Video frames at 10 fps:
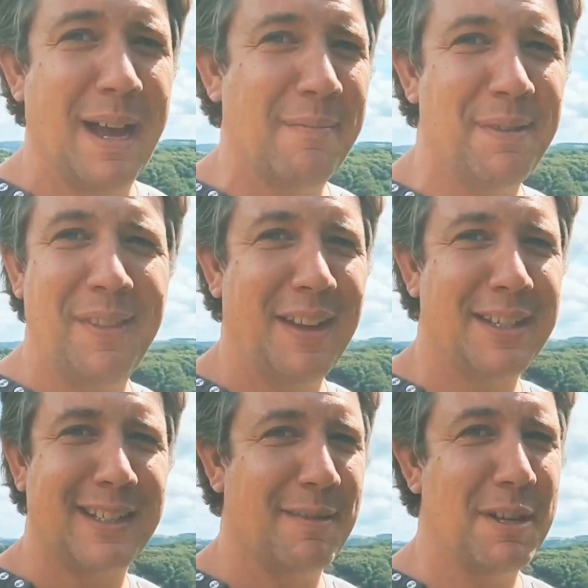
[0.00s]
man, but
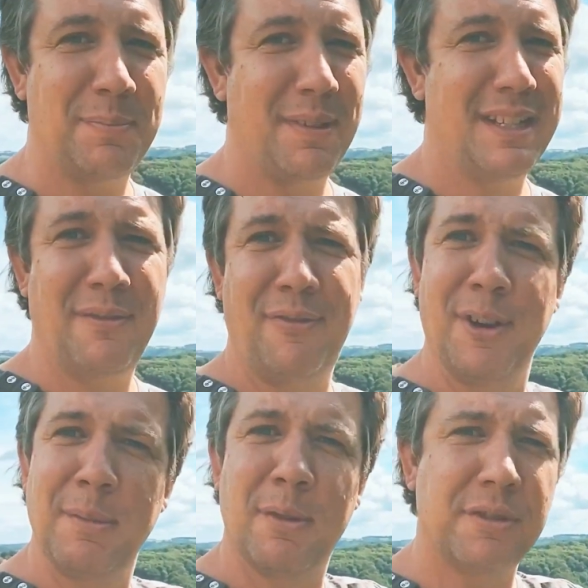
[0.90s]
is it
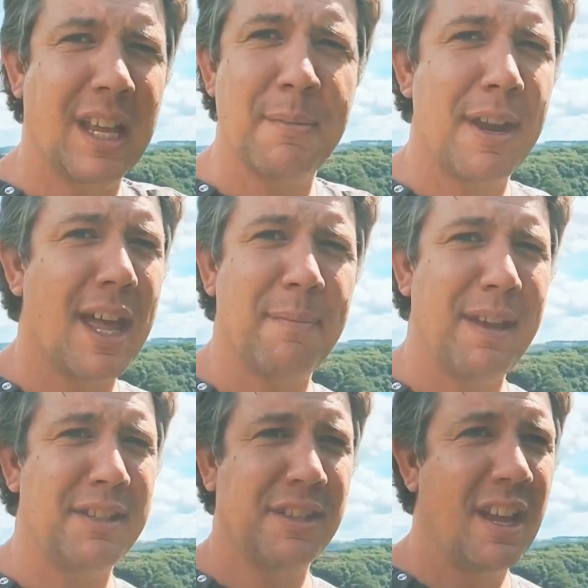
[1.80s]
thermals coming
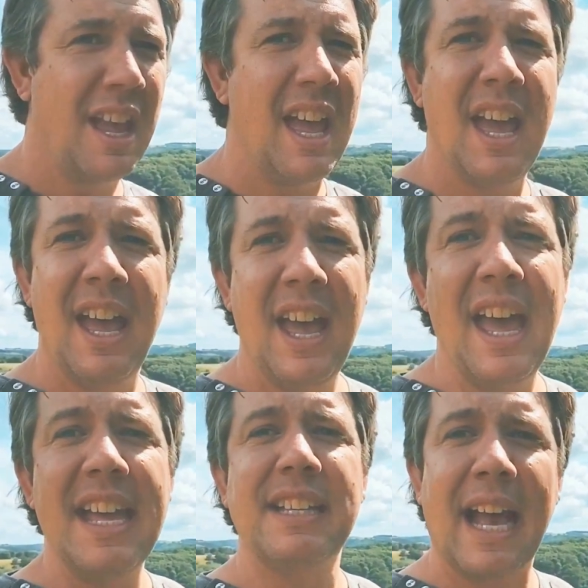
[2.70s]
up? It's
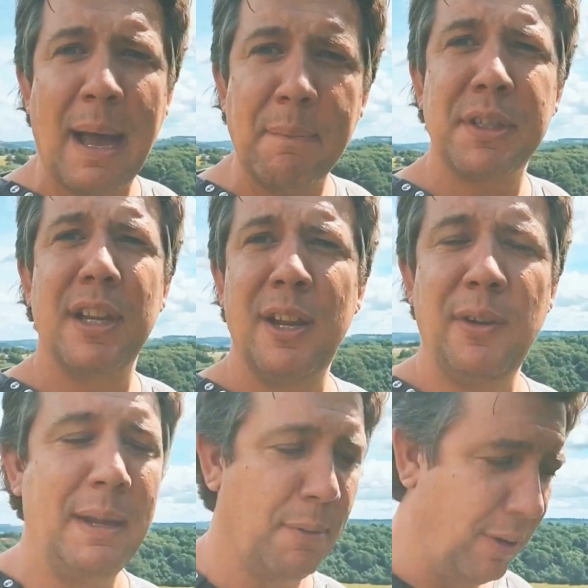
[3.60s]

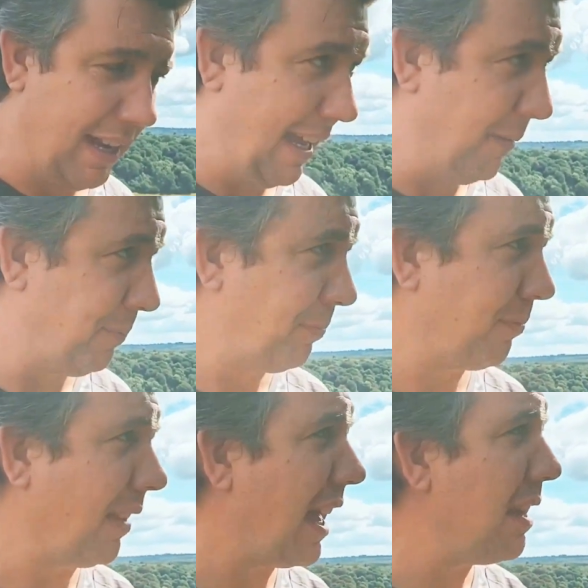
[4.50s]
absolutely boiling.
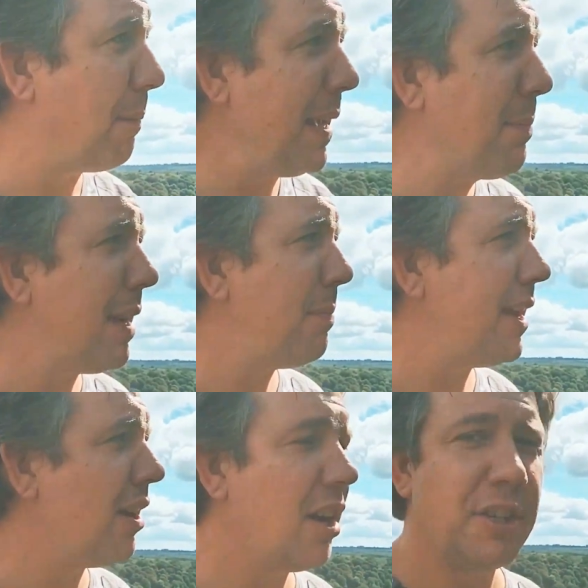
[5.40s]
And the people up
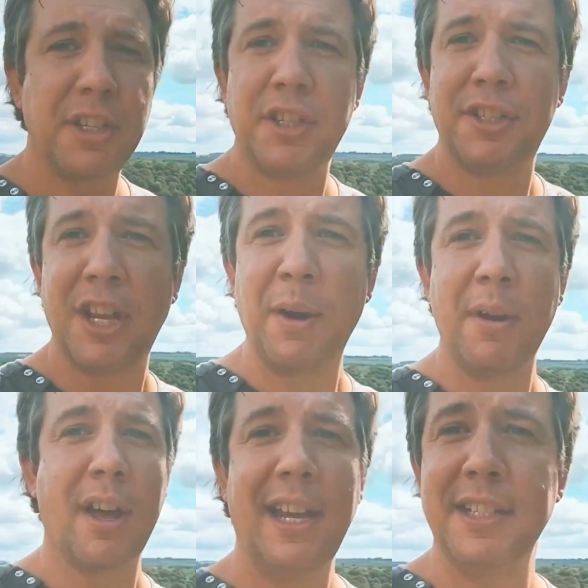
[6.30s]
here are just so
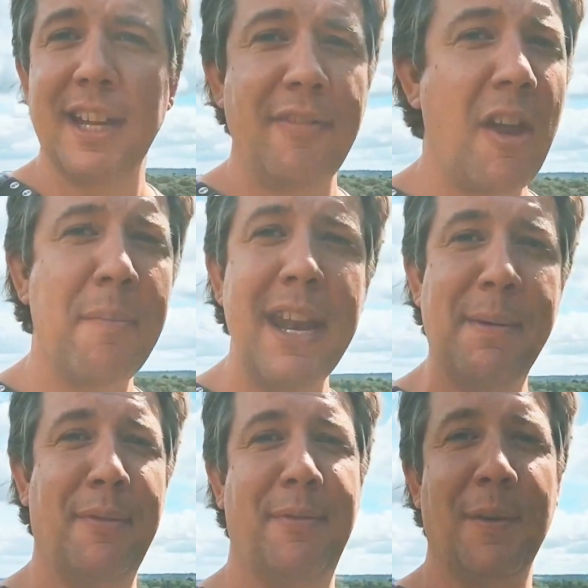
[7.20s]
nice. I've never been
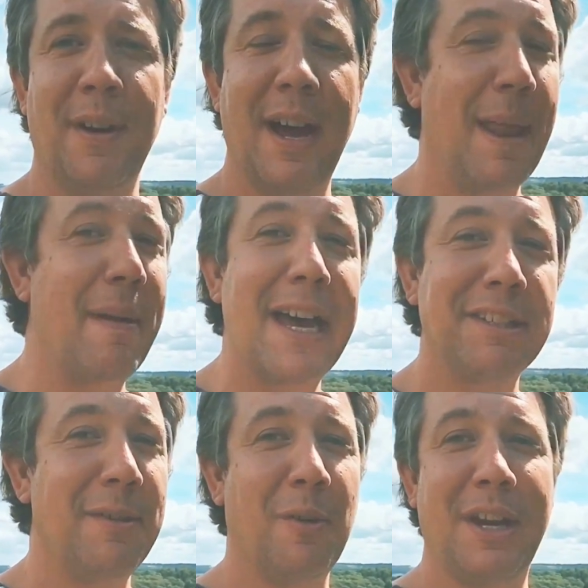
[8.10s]
here before and I'm
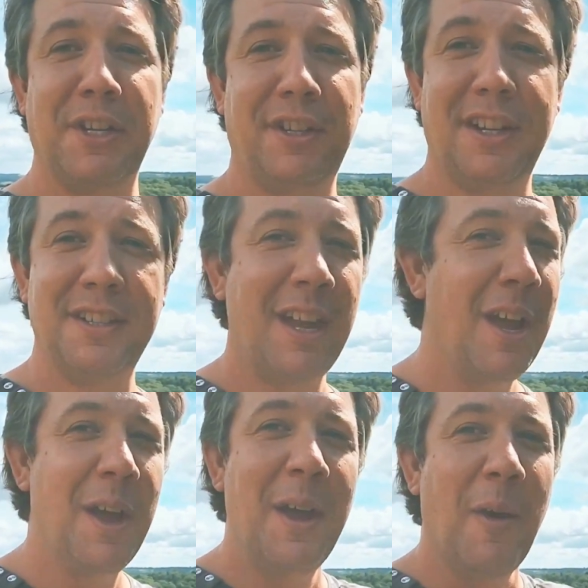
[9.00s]
asking them questions.
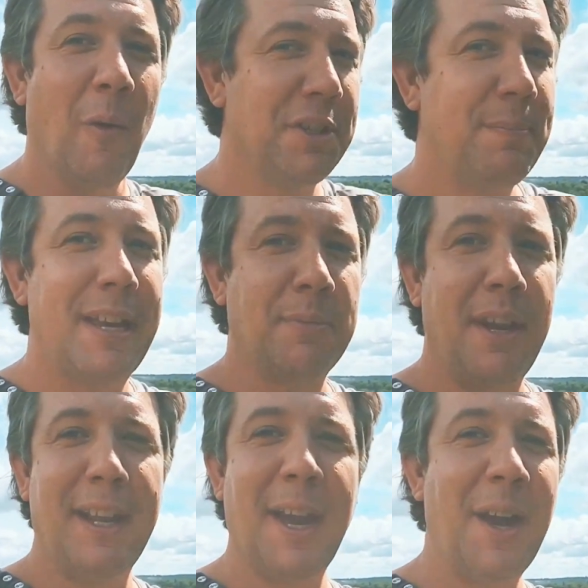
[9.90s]
What's the best
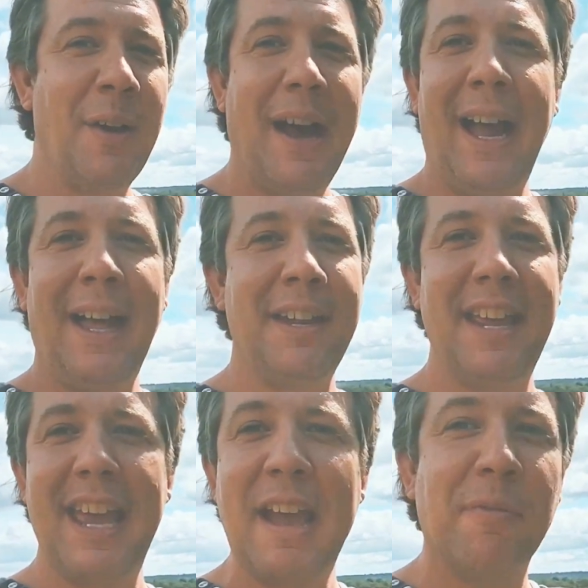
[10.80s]
way to go?
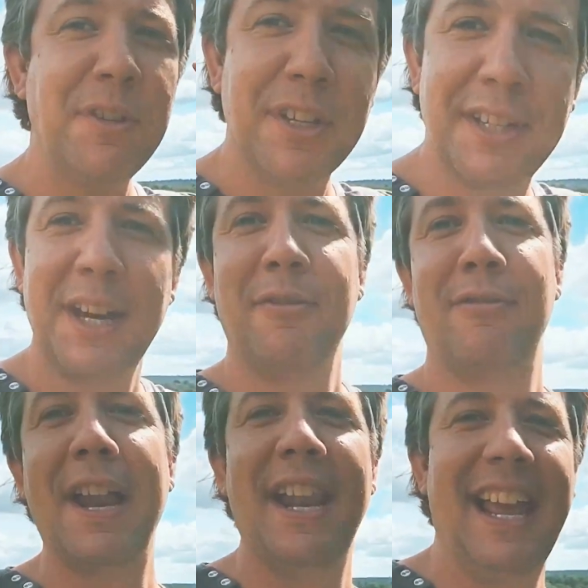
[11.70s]
And everyone's just so
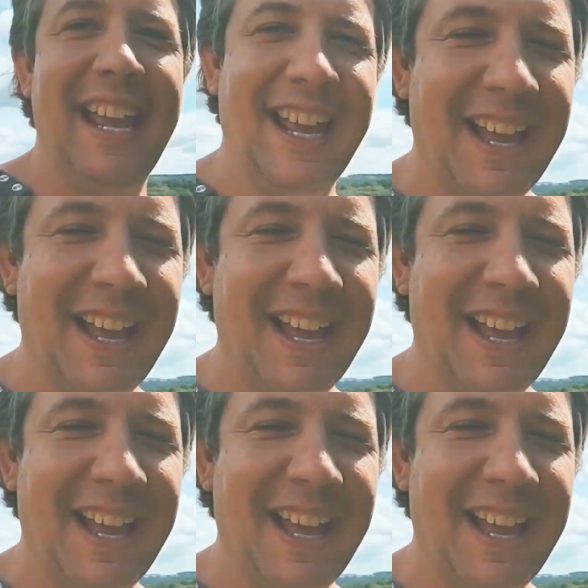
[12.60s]
friendly.